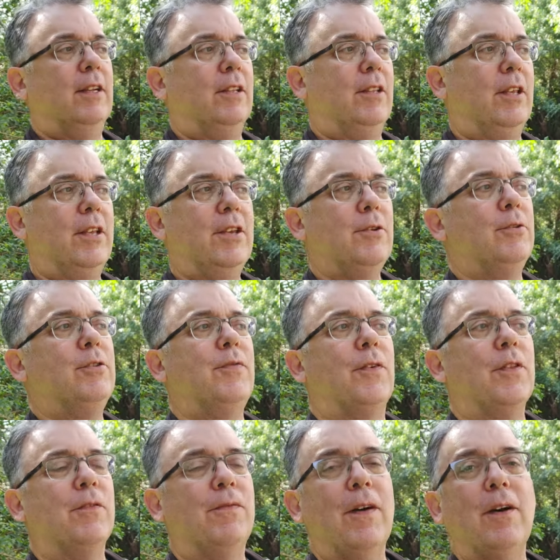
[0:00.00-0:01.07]
the use for
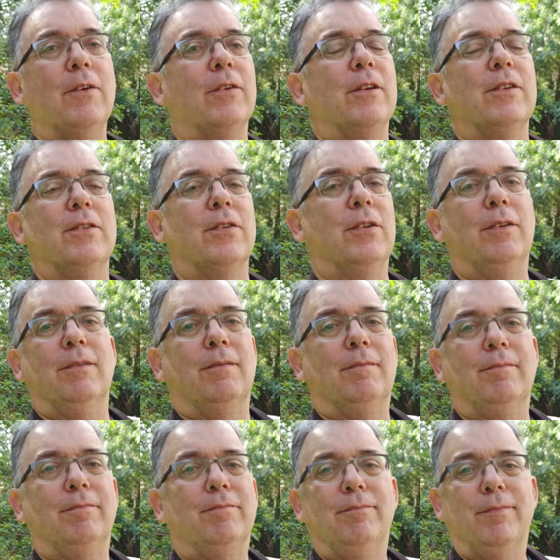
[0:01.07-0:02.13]
the phone is,
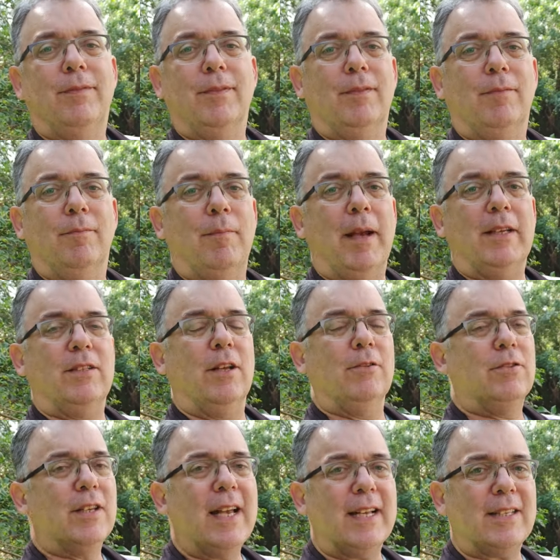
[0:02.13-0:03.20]
makes no
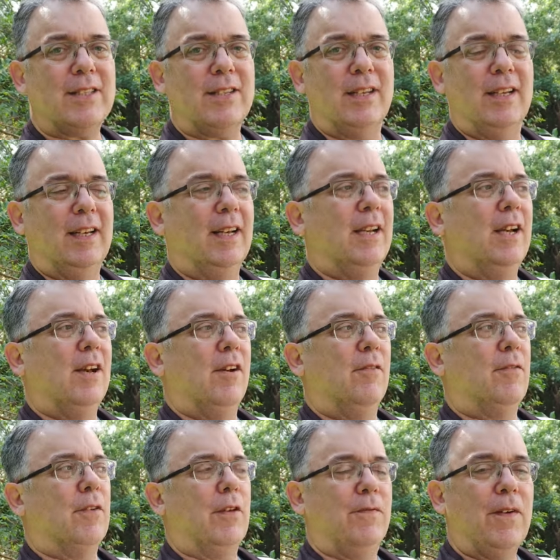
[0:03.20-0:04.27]
sense.
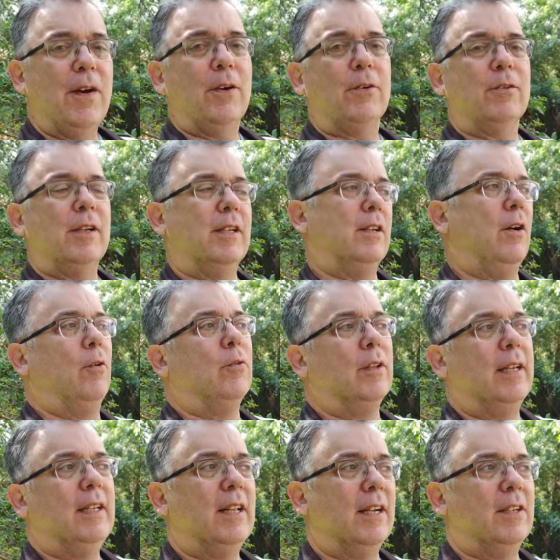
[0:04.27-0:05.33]
For the phone, it
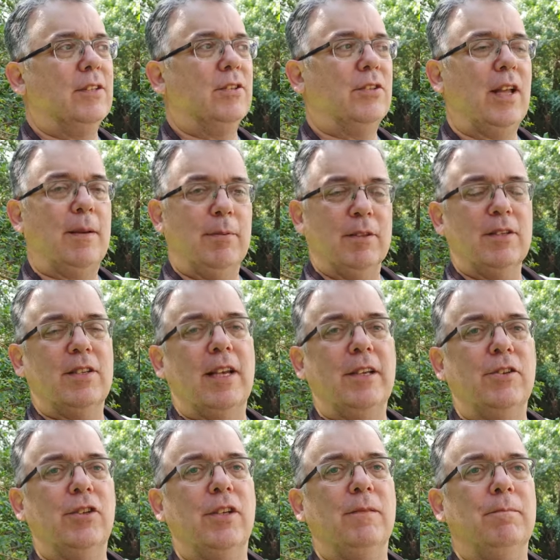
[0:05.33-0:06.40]
only does
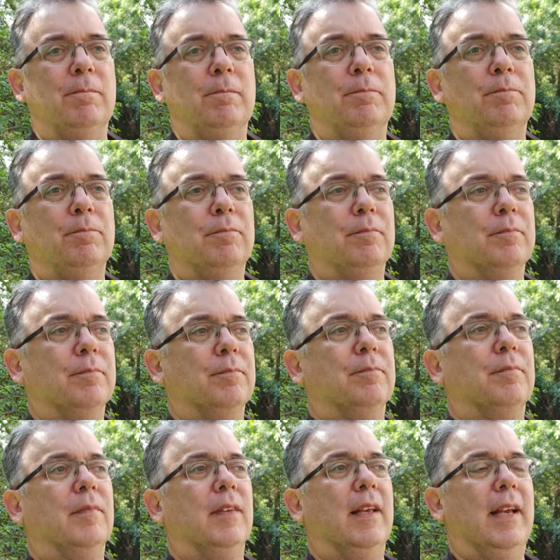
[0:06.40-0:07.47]
stabilization
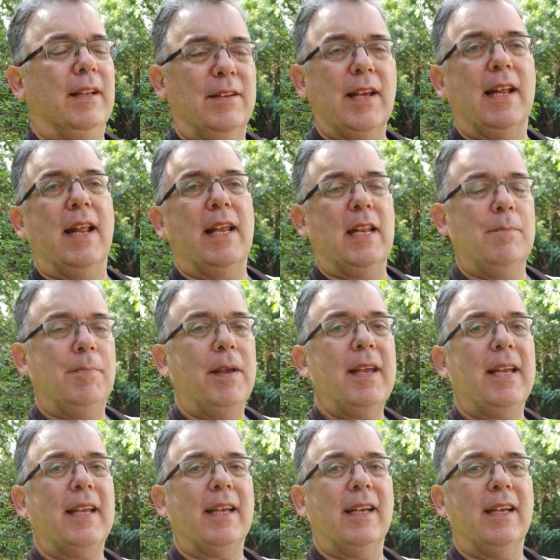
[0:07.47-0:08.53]
in
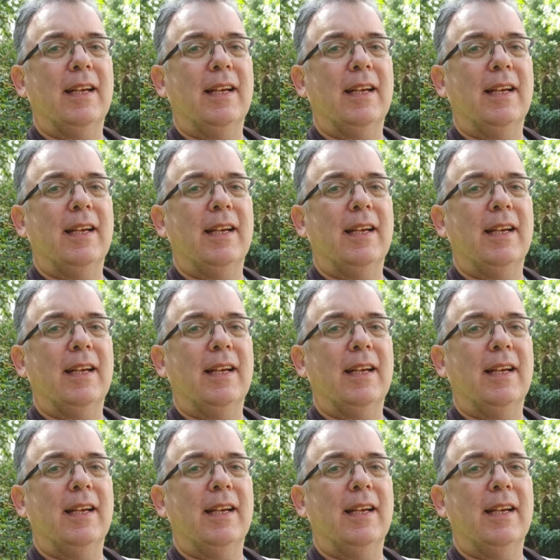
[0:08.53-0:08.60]
1080p